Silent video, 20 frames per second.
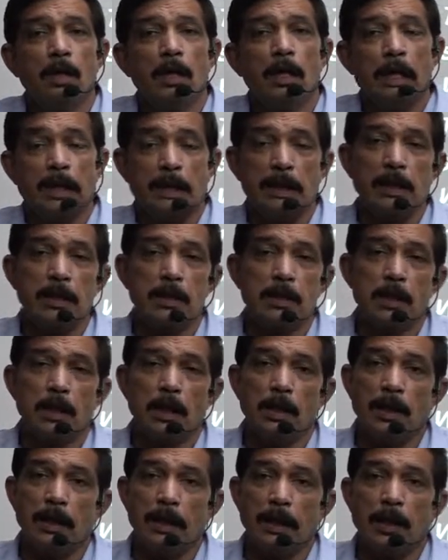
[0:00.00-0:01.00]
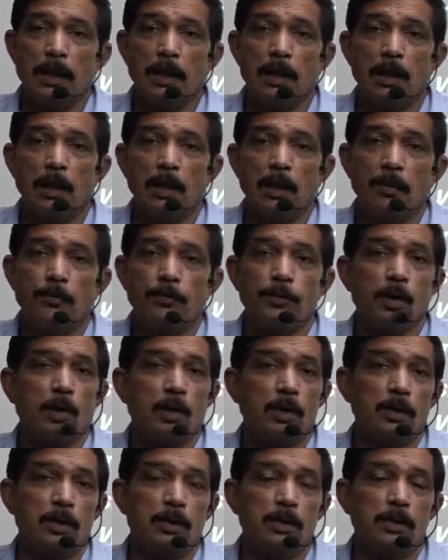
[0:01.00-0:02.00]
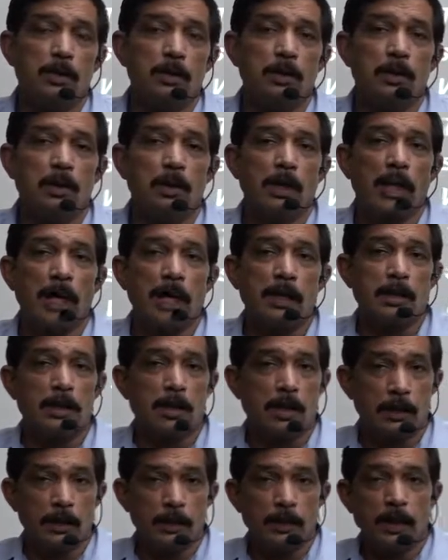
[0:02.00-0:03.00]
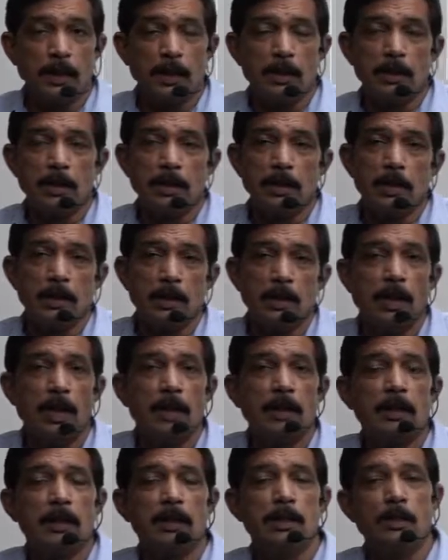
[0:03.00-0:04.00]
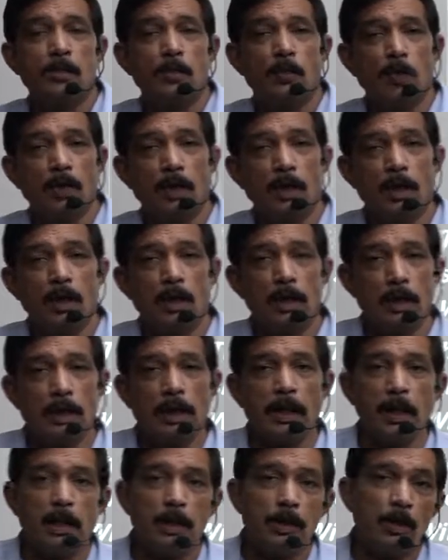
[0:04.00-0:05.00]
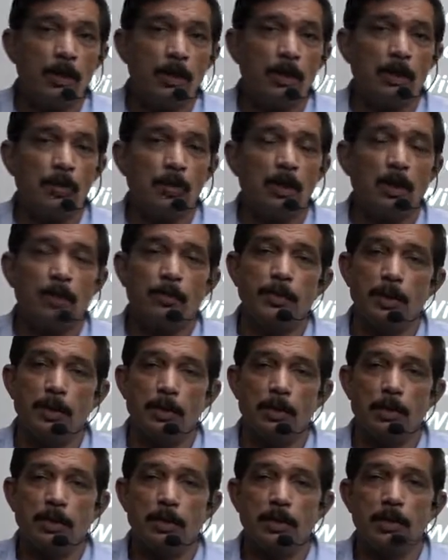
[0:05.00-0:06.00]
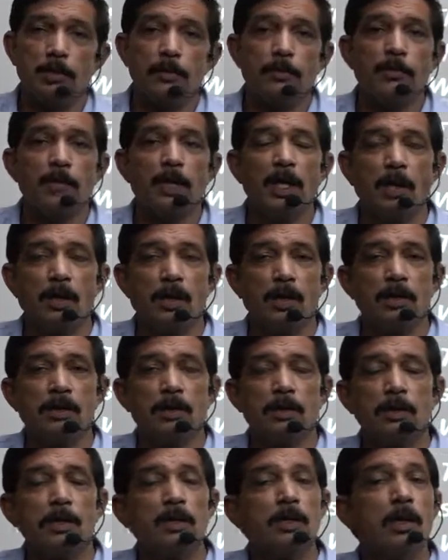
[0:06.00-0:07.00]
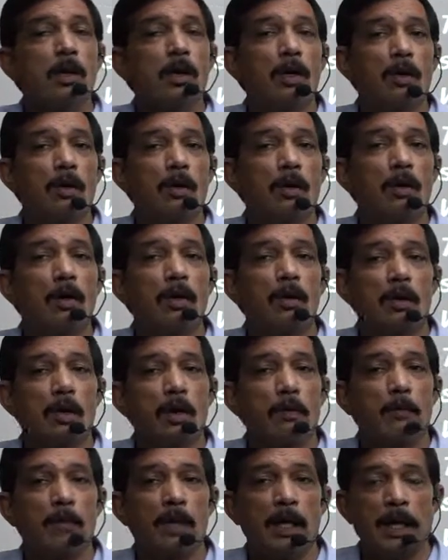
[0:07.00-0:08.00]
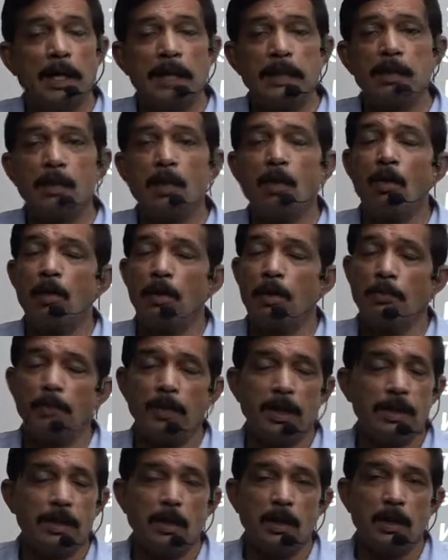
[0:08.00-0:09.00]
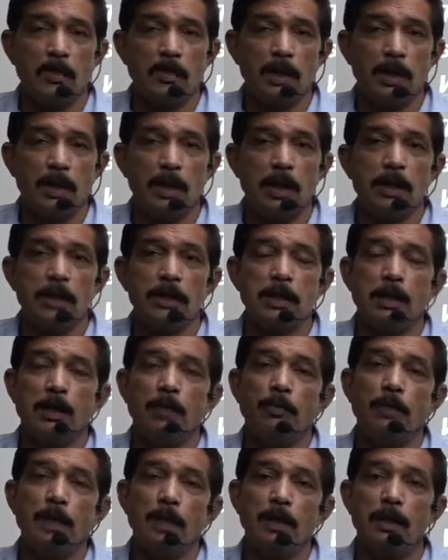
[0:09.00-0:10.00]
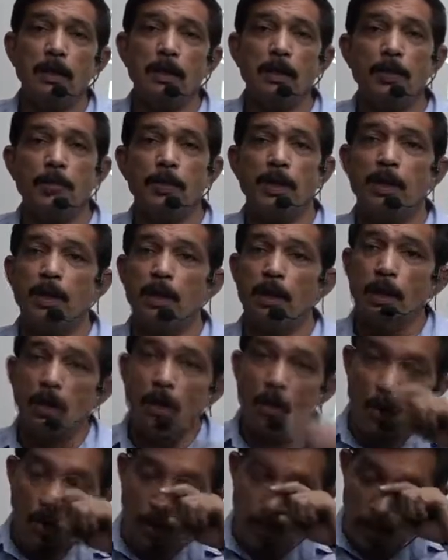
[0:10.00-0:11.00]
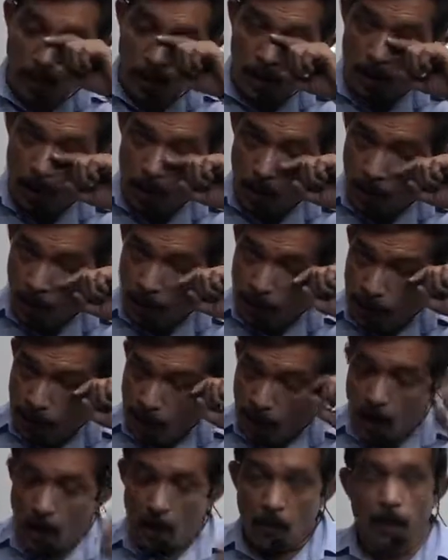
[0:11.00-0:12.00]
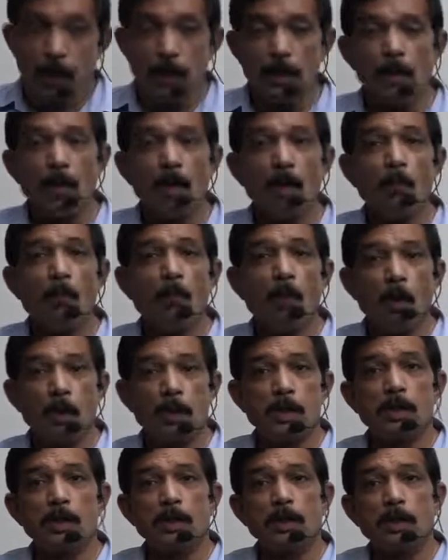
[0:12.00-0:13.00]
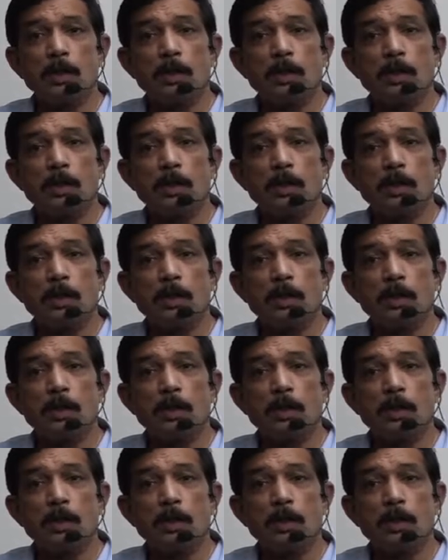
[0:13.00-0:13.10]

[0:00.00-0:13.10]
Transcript: at least a decade, if dogs and cats are to be considered, at least more than a decade, you have to commit yourself, because the dog or the cat or the pet animal is completely dependent on you. When you have bought the